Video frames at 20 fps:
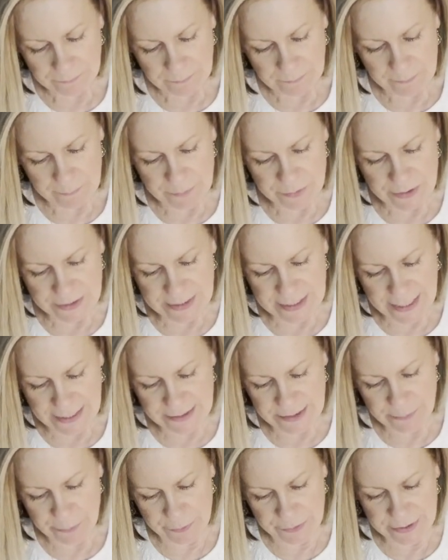Let me just add
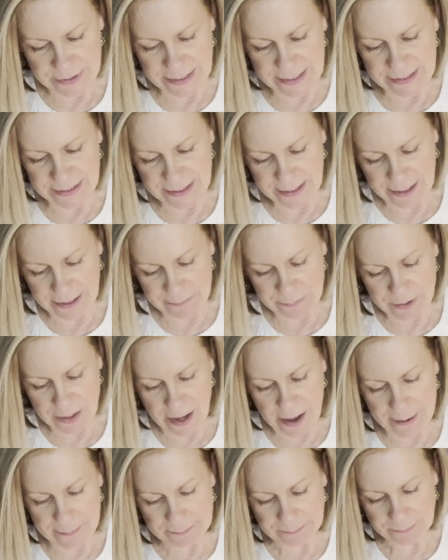some more seasoning on
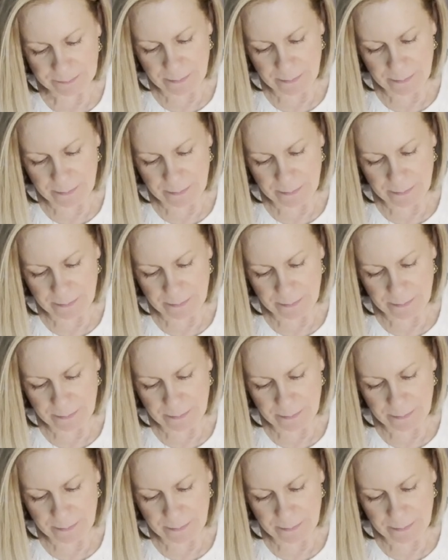top.